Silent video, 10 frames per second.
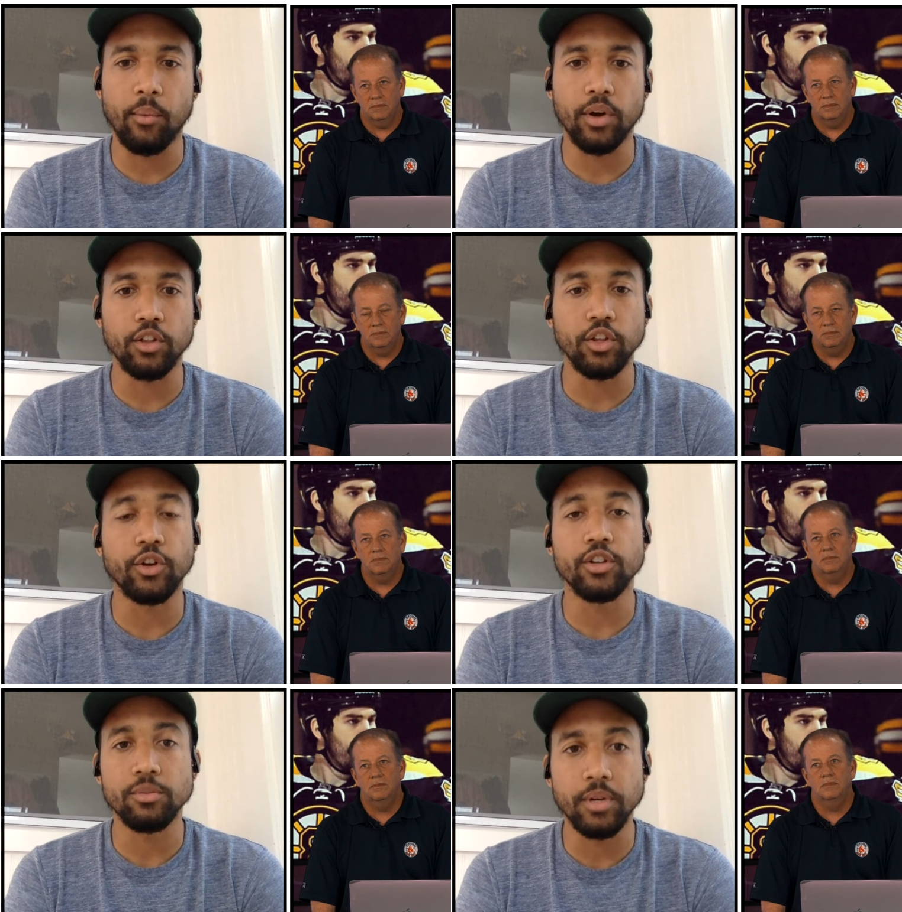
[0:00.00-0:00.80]
Speaker 1: I want to
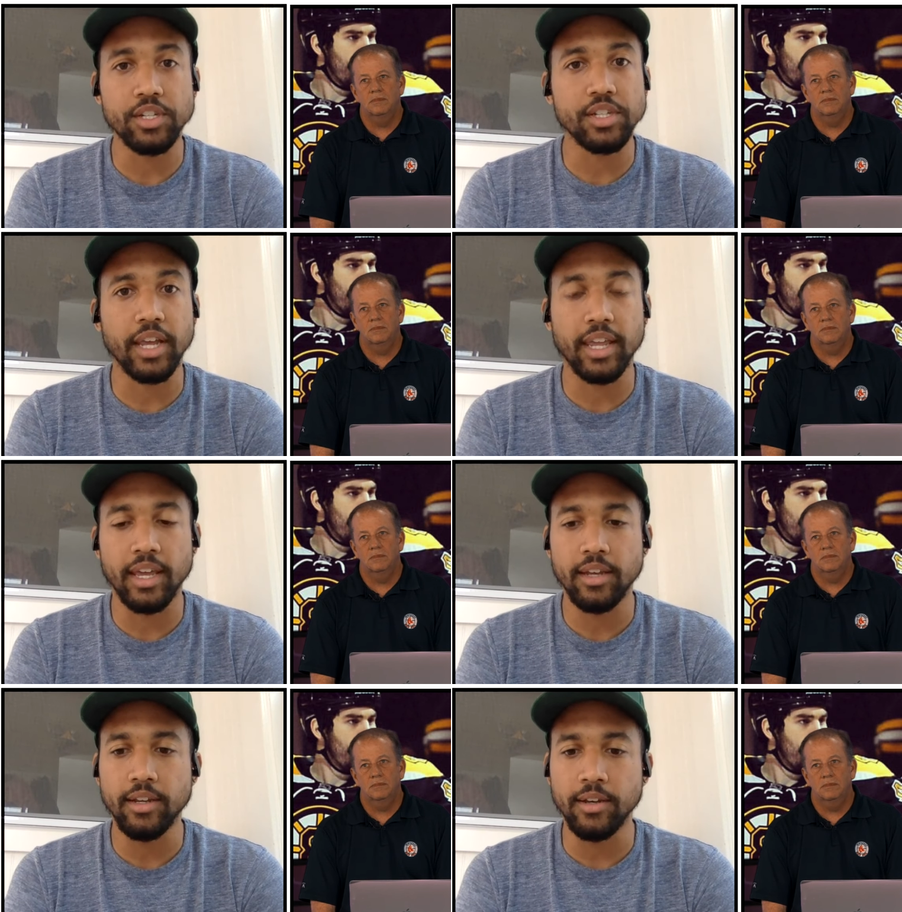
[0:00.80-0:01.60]
learn as much as I
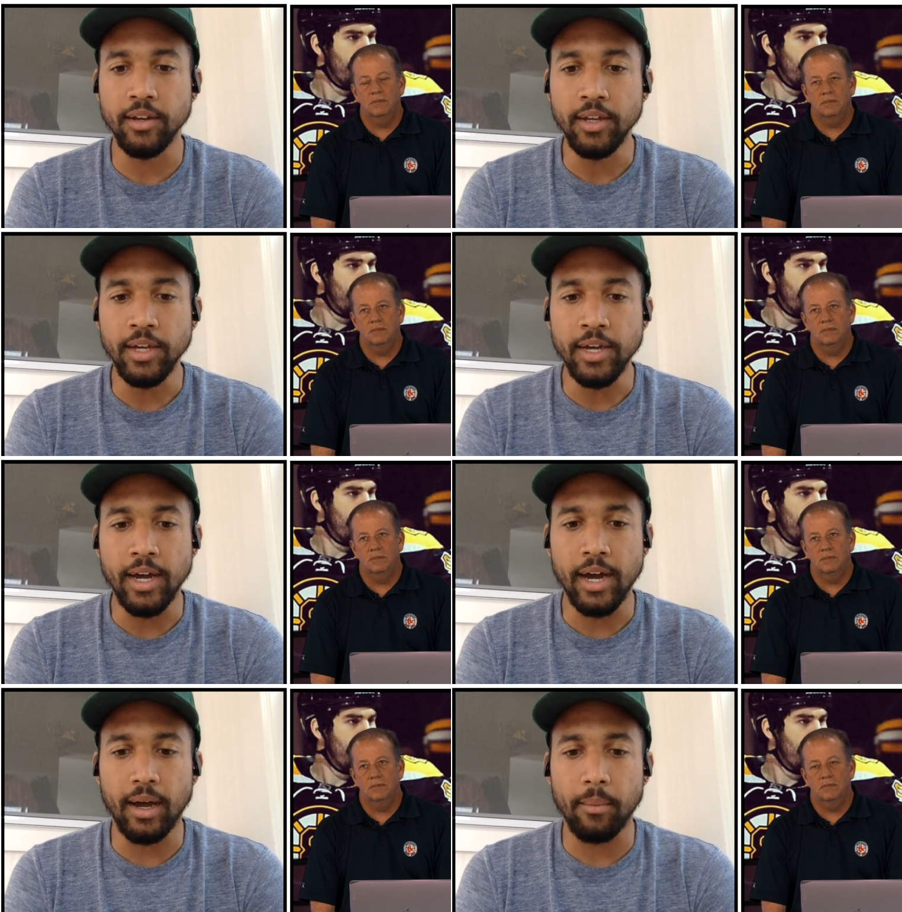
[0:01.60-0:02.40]
can
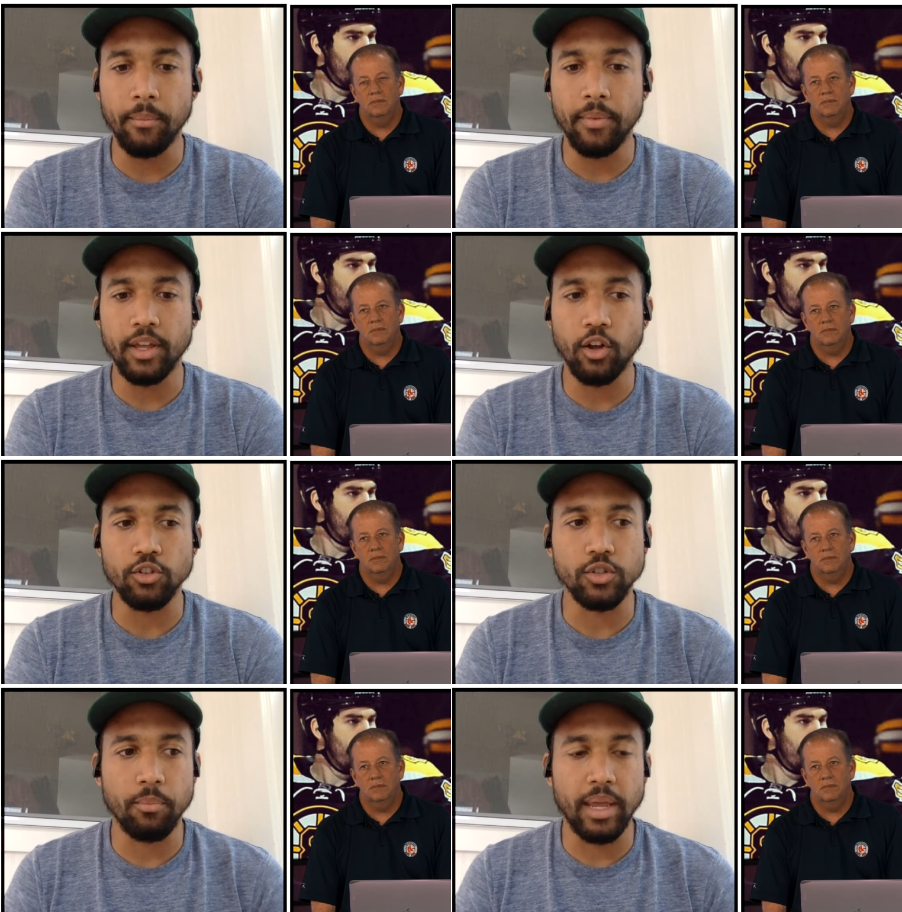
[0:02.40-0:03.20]
and
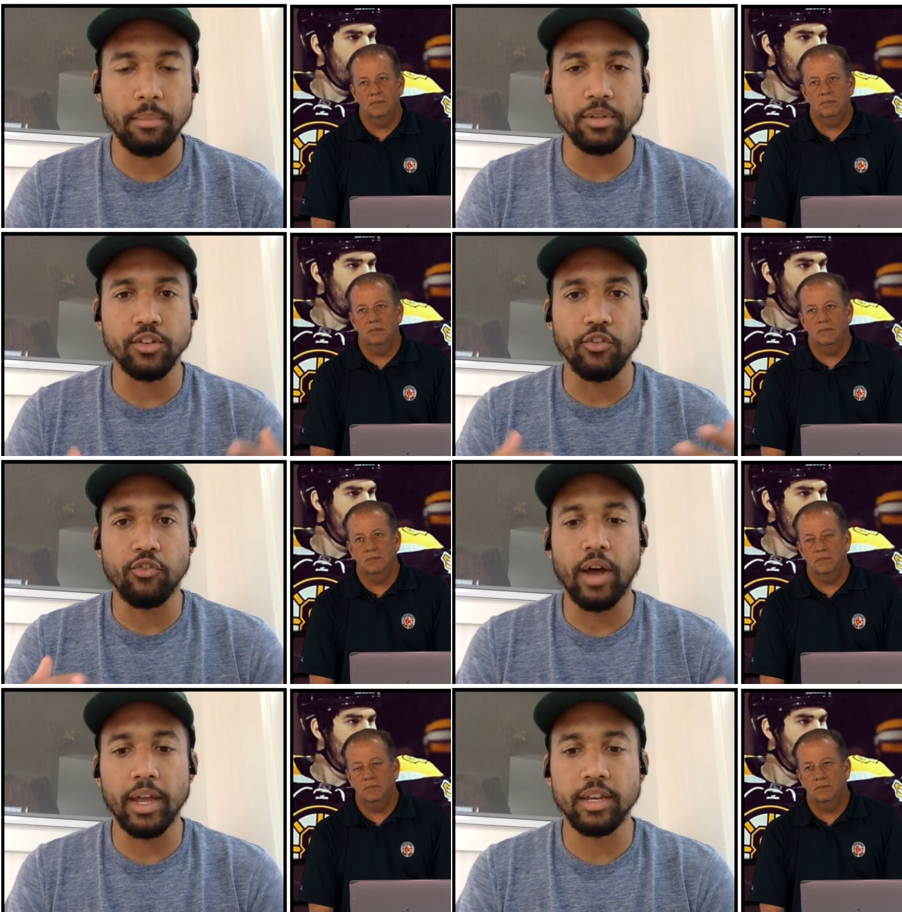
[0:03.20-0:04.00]
also be able to
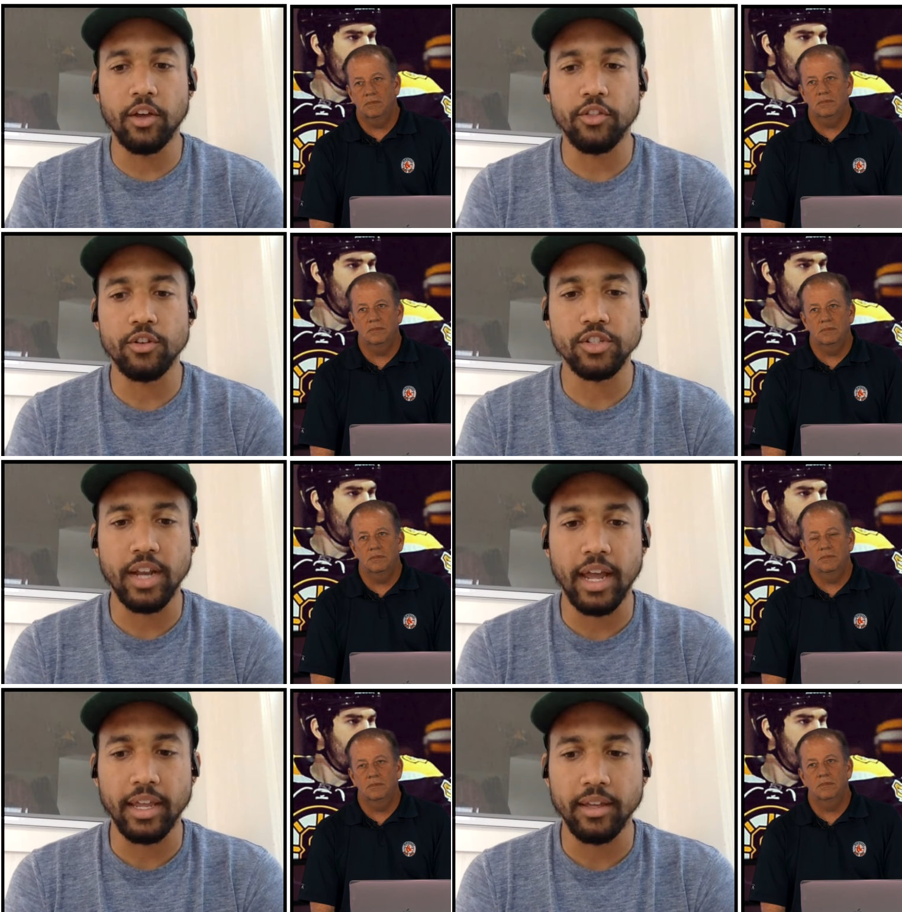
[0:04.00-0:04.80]
find others
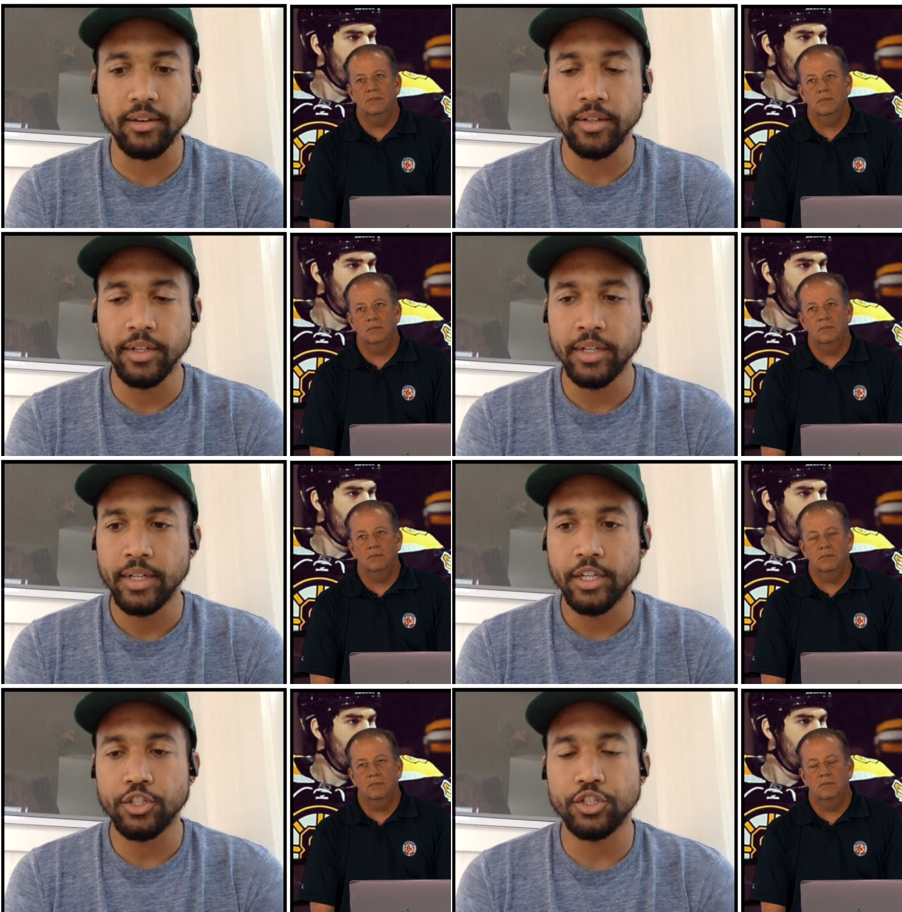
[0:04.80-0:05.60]
that I can
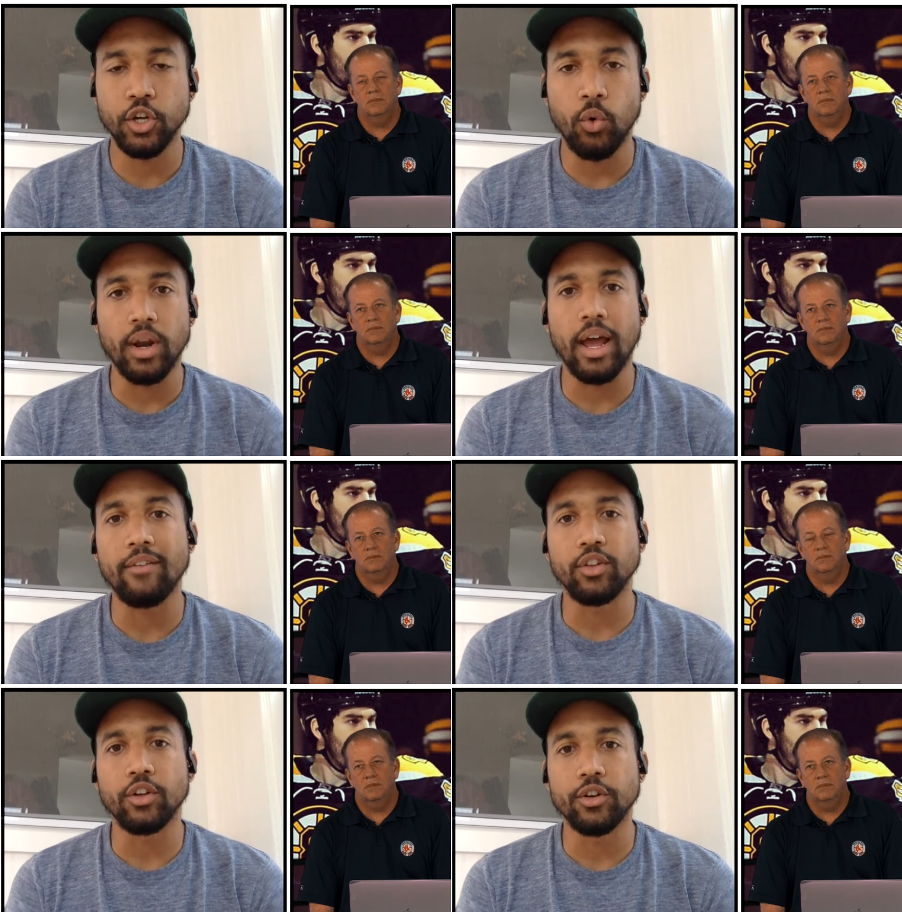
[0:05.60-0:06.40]
show what
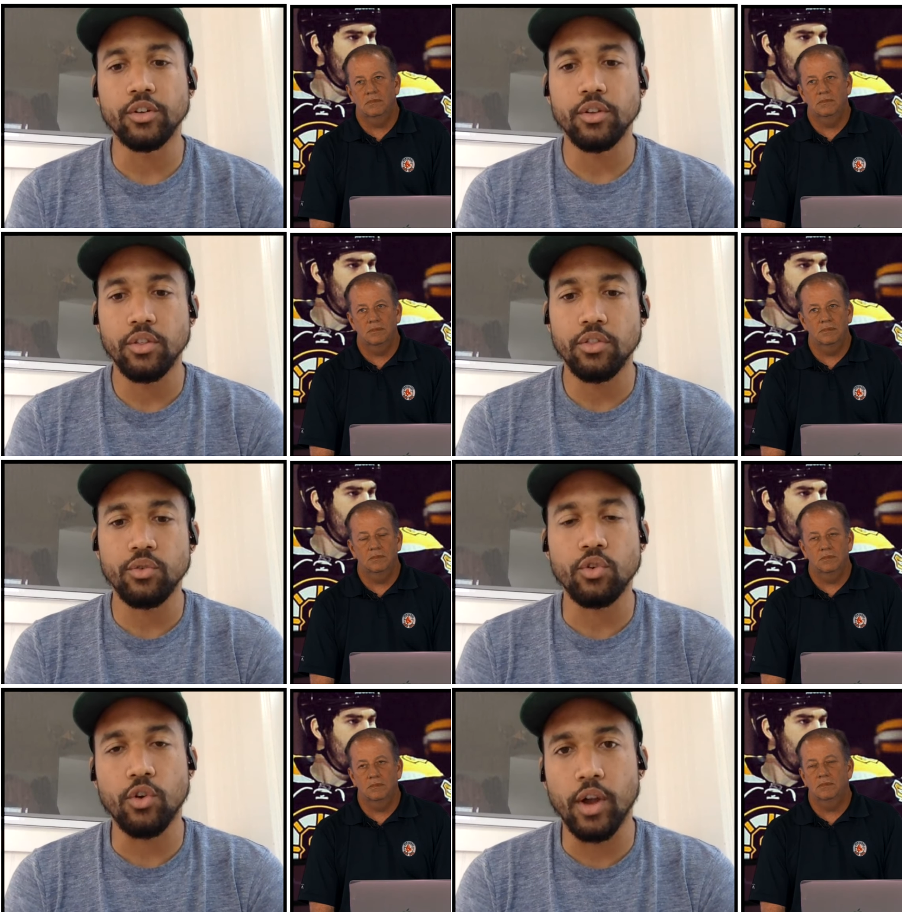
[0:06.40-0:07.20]
I've learned
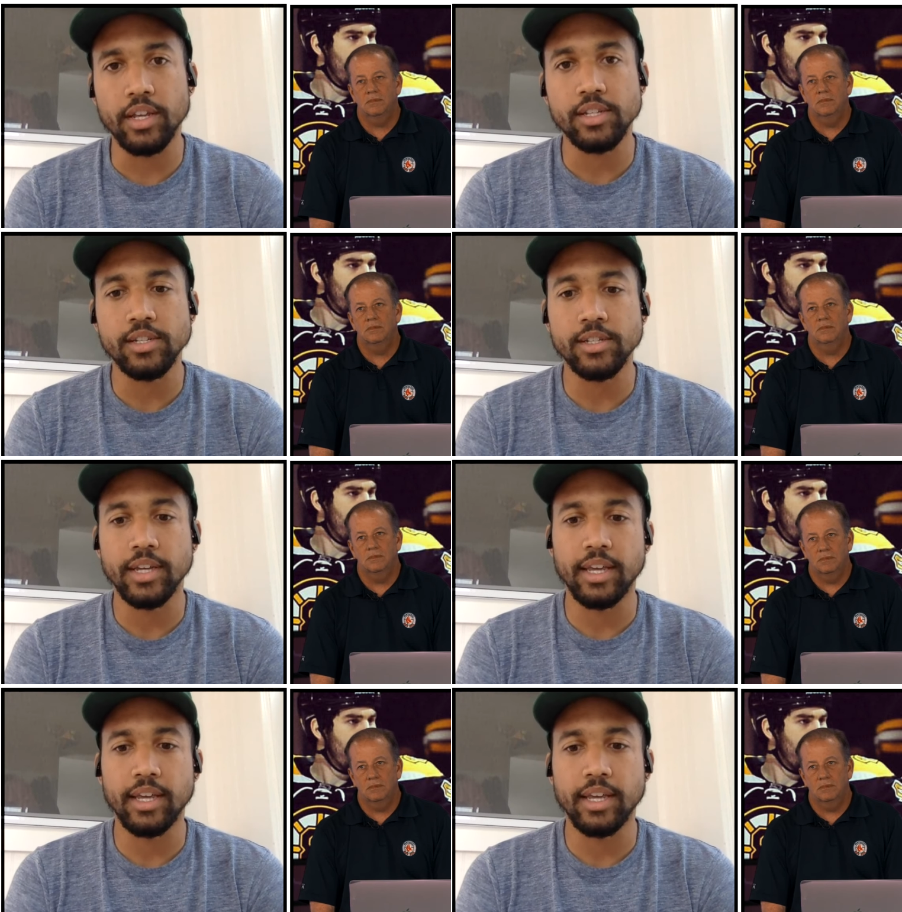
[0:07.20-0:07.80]
through Christ.